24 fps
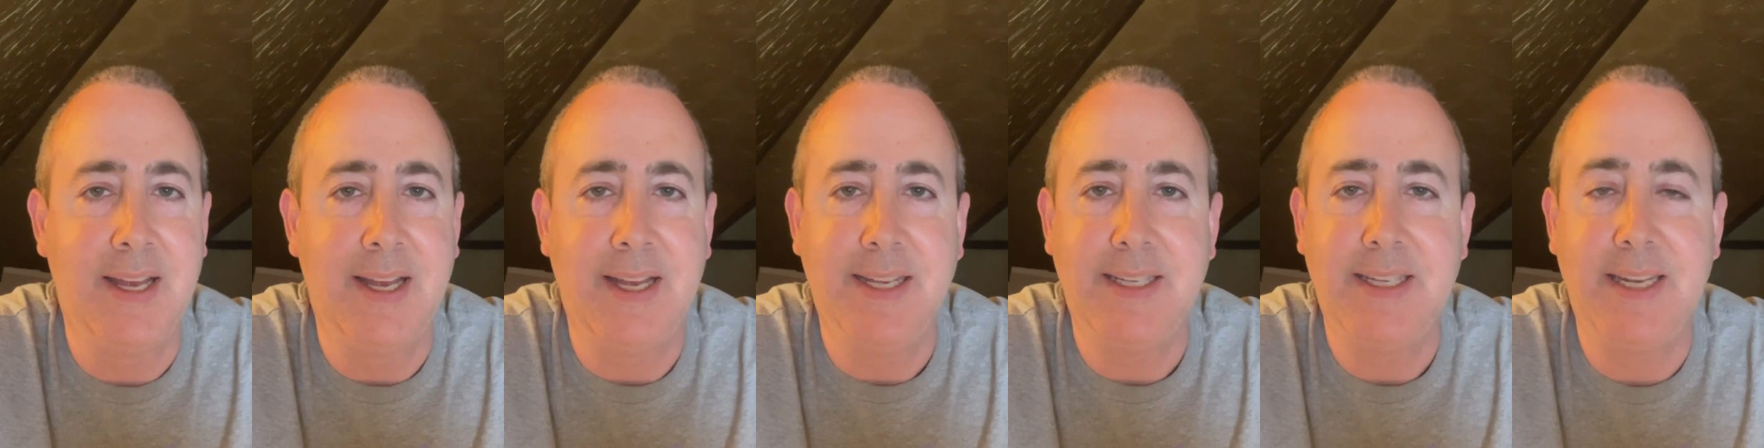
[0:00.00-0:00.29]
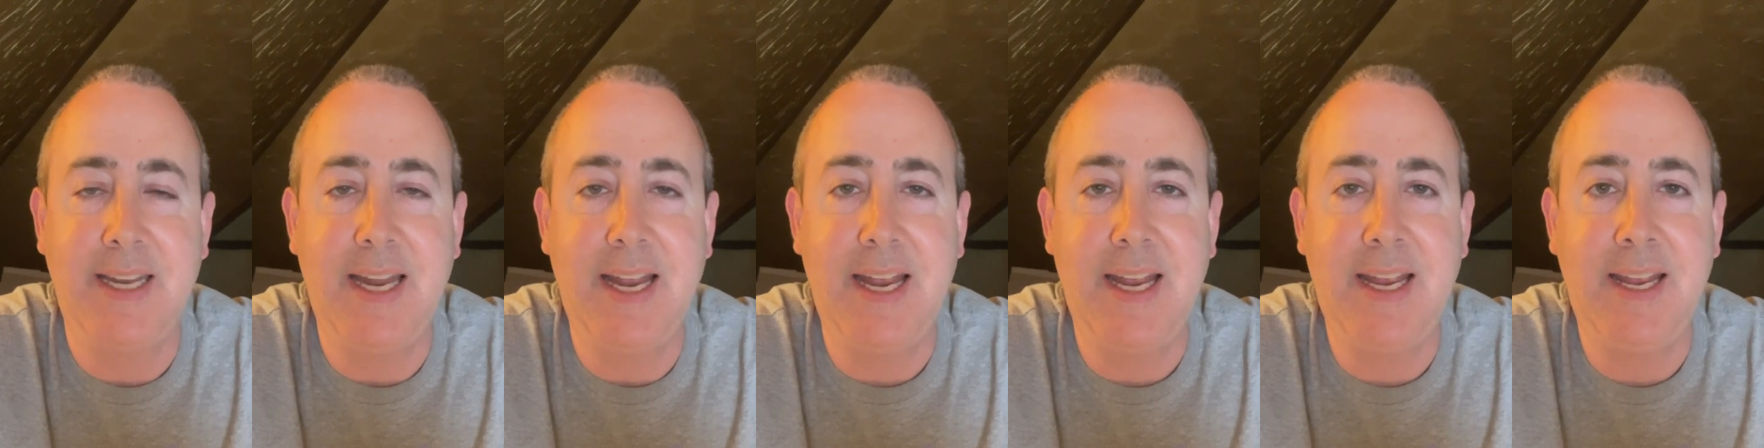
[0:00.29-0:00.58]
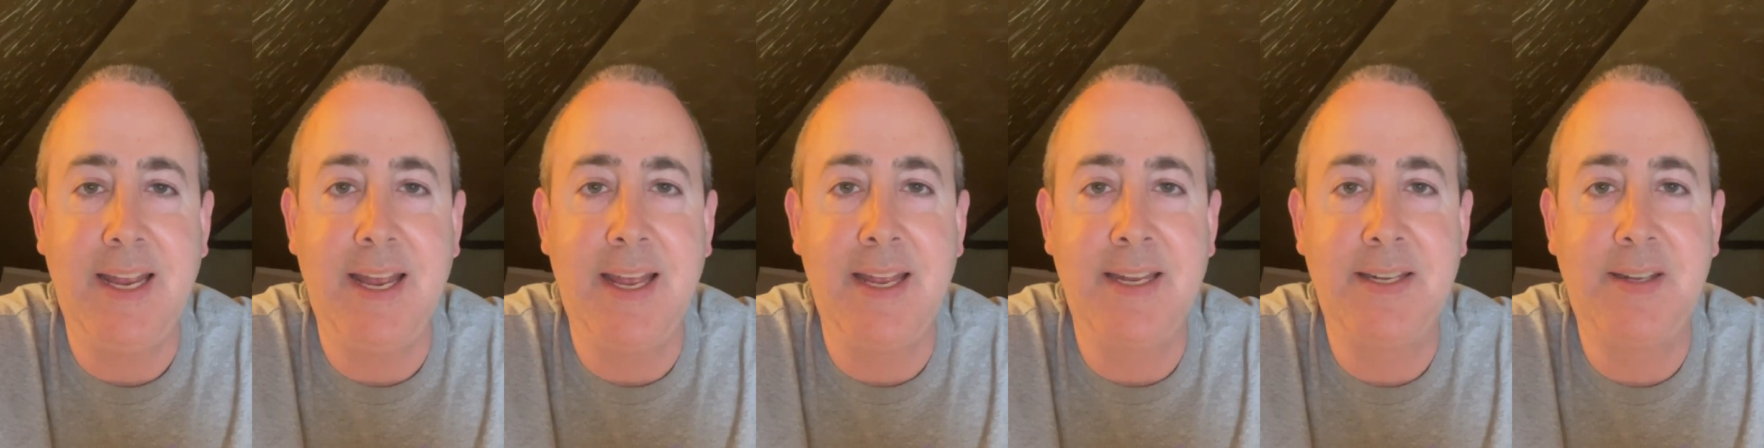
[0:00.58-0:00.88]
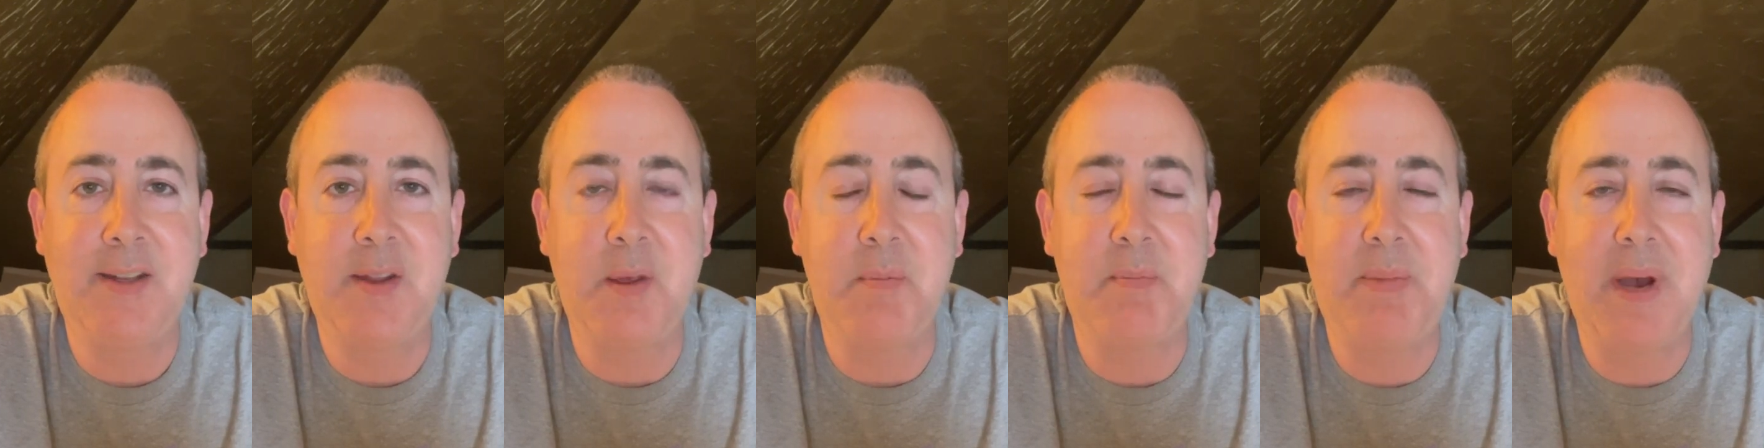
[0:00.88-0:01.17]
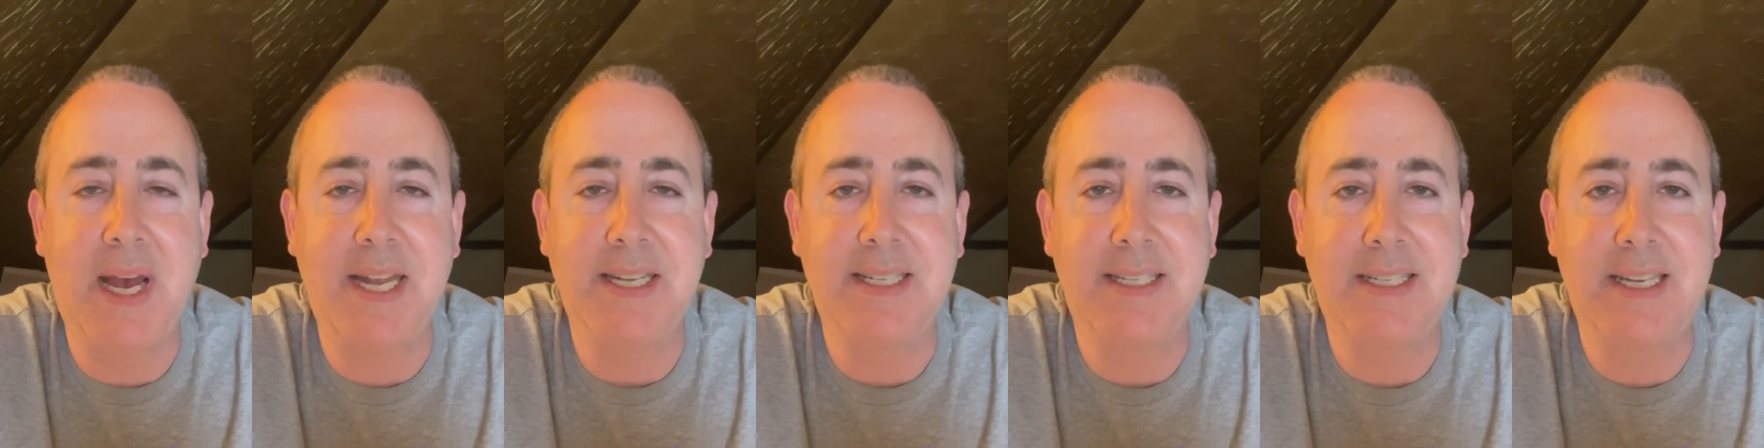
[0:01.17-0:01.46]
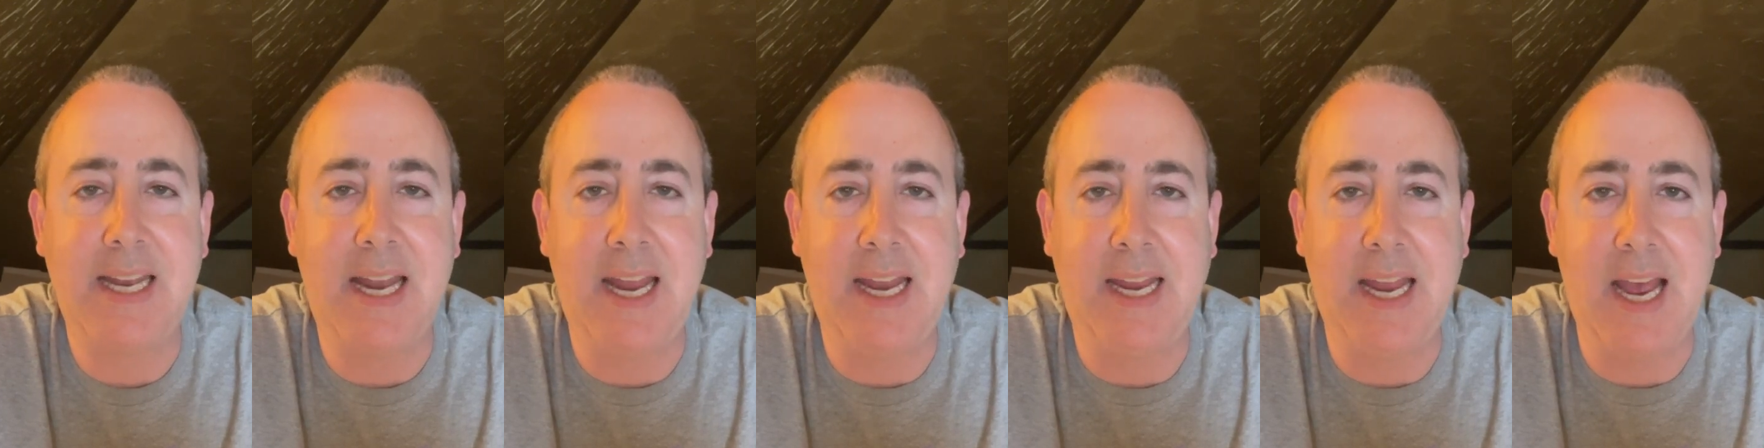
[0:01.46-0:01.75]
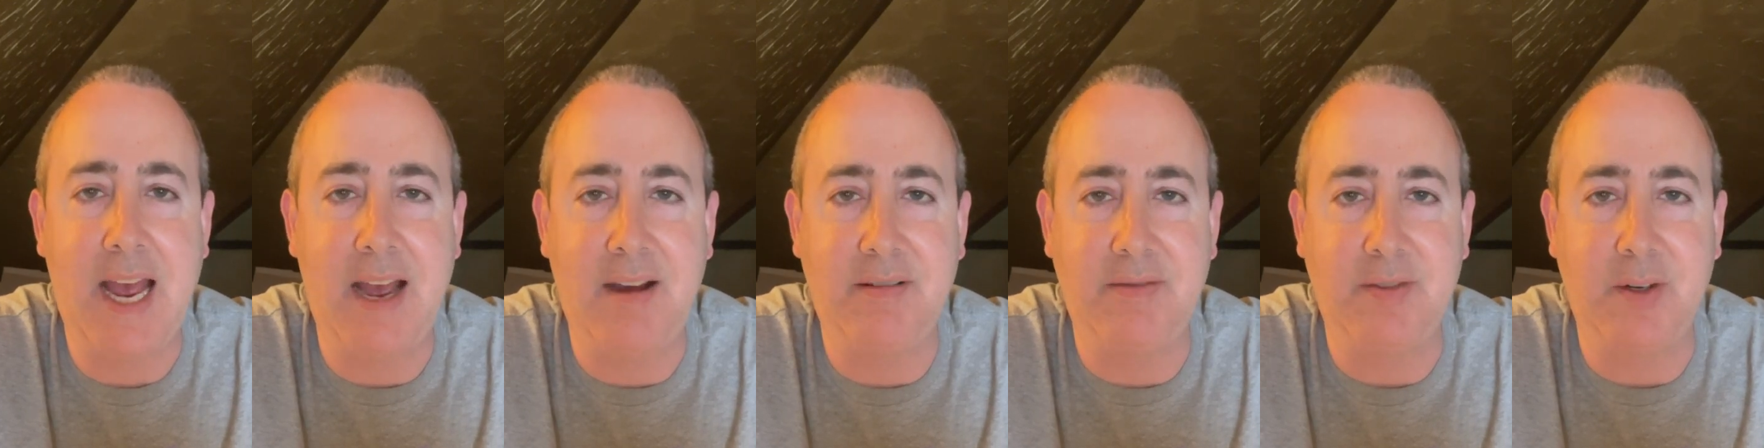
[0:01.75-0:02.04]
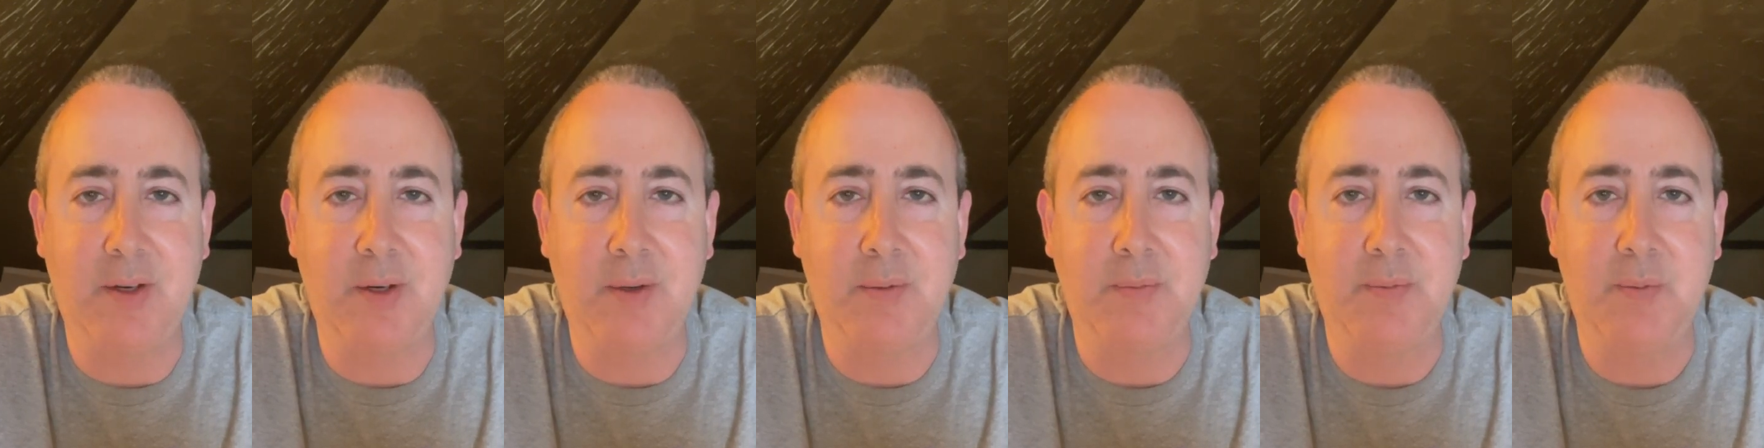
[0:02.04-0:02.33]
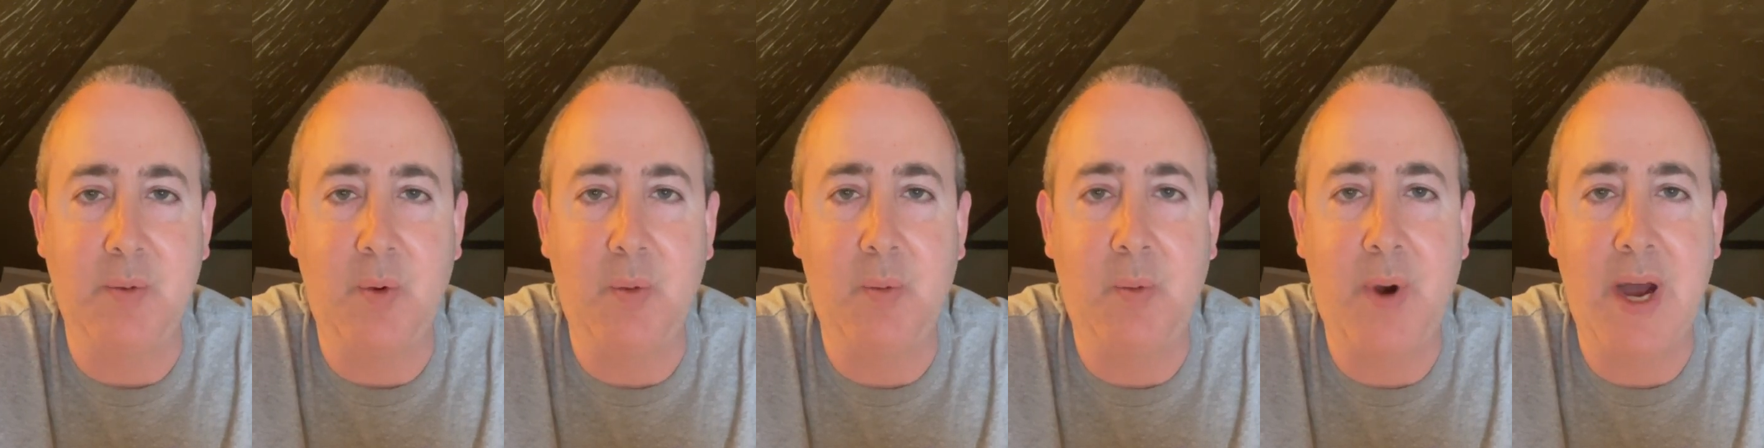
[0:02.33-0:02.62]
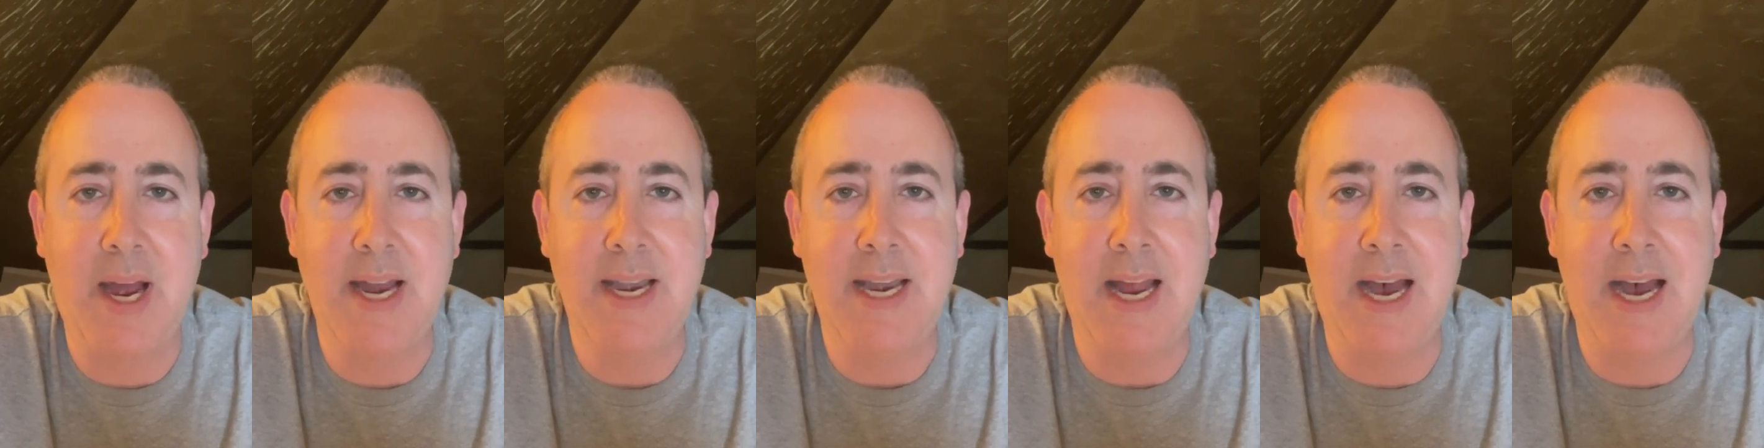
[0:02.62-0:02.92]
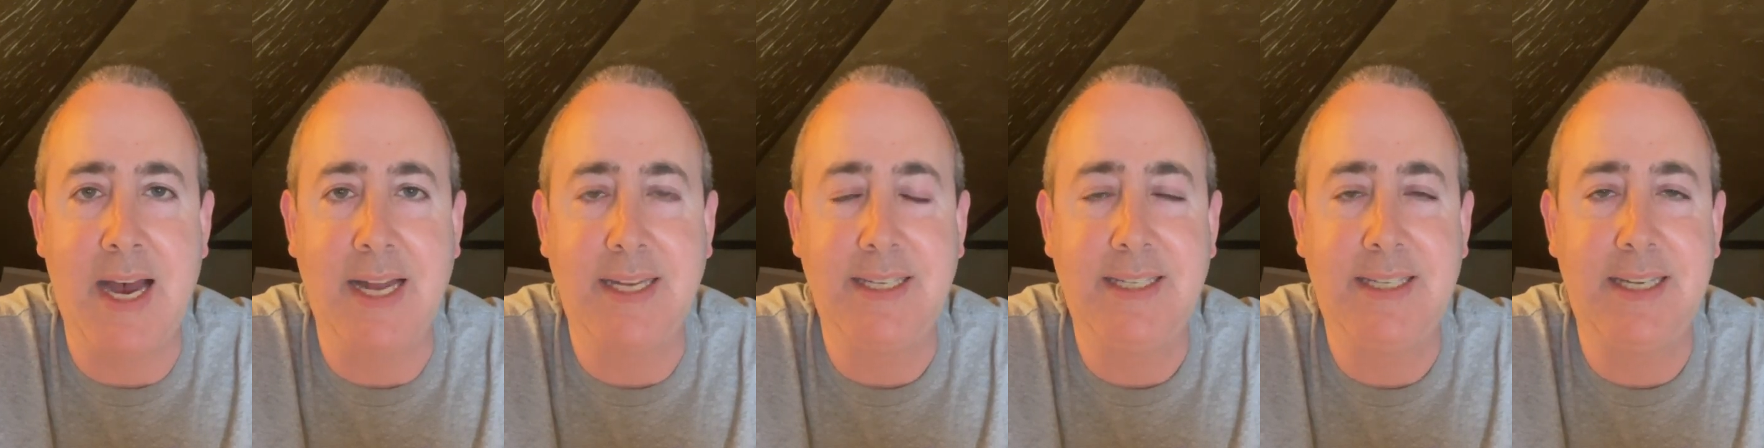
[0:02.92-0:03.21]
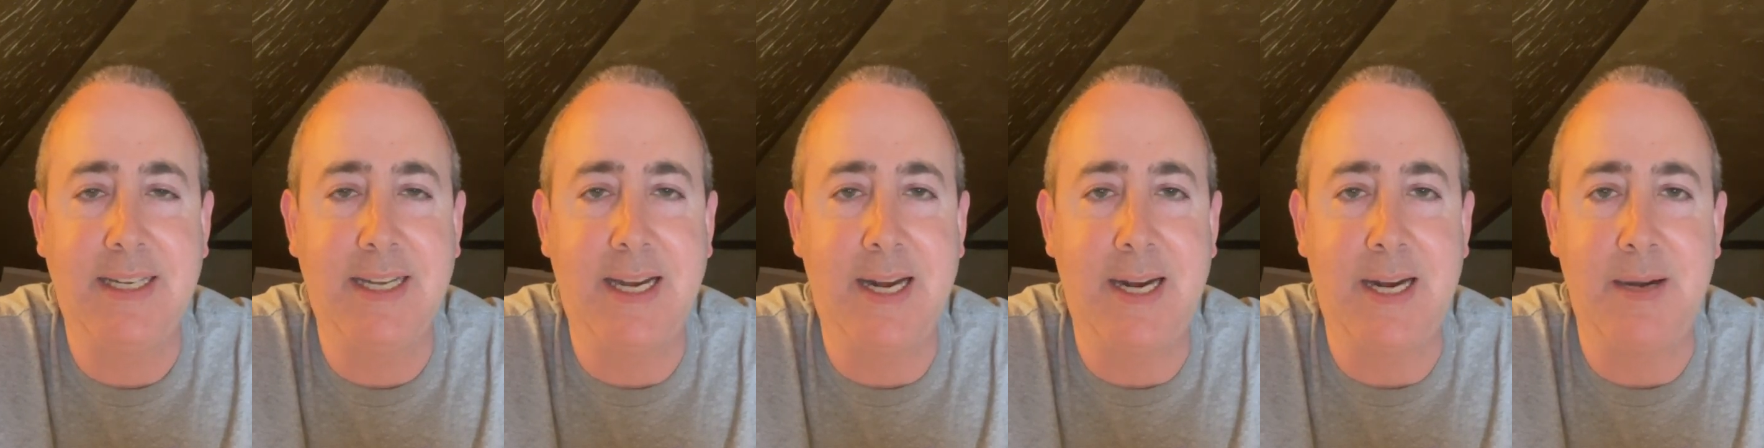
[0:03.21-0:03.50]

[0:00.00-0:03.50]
Today is the best day ever. Why not?